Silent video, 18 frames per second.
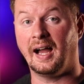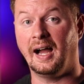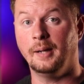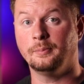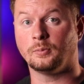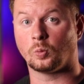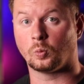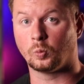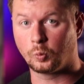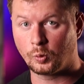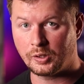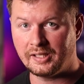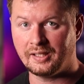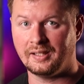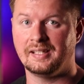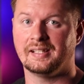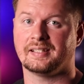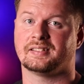I'm
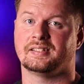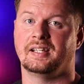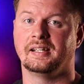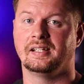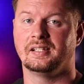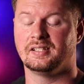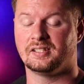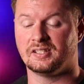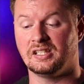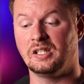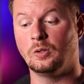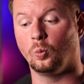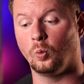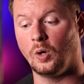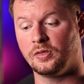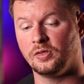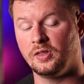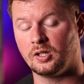really excited to see
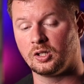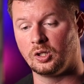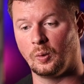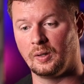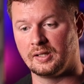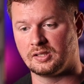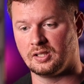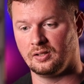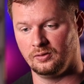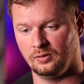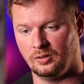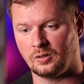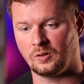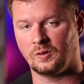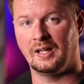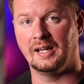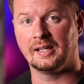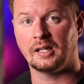what they're going to
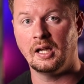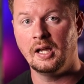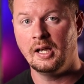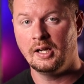look like.